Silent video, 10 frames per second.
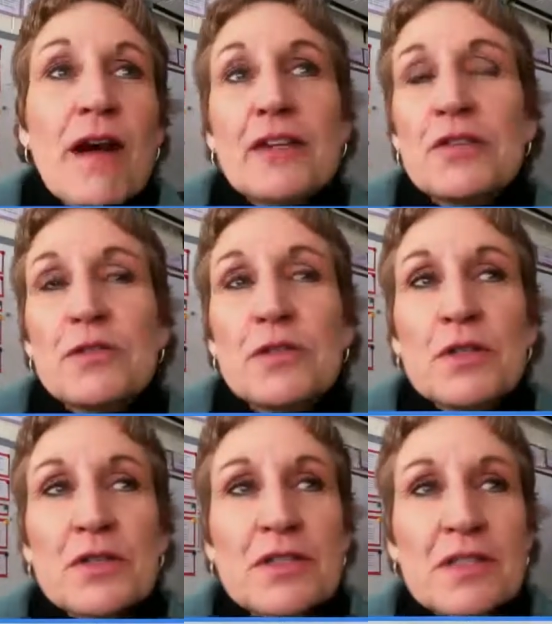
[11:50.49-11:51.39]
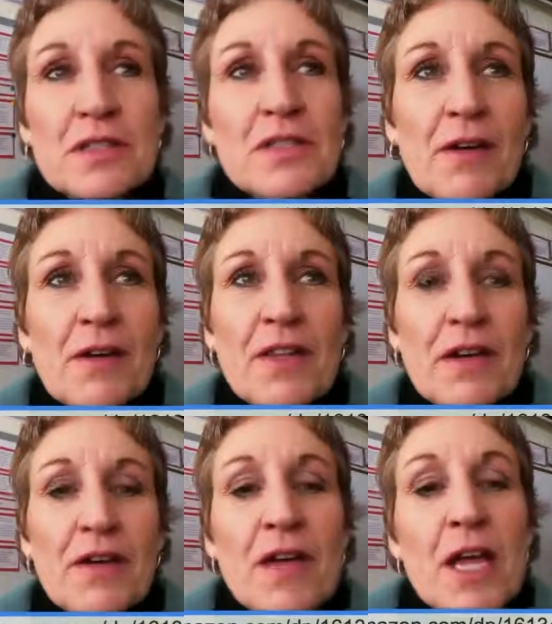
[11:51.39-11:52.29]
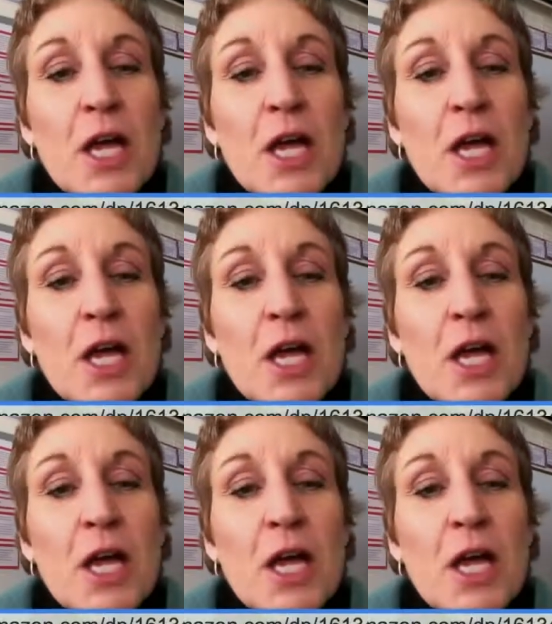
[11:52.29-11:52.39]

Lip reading: on a 2-year stint down there,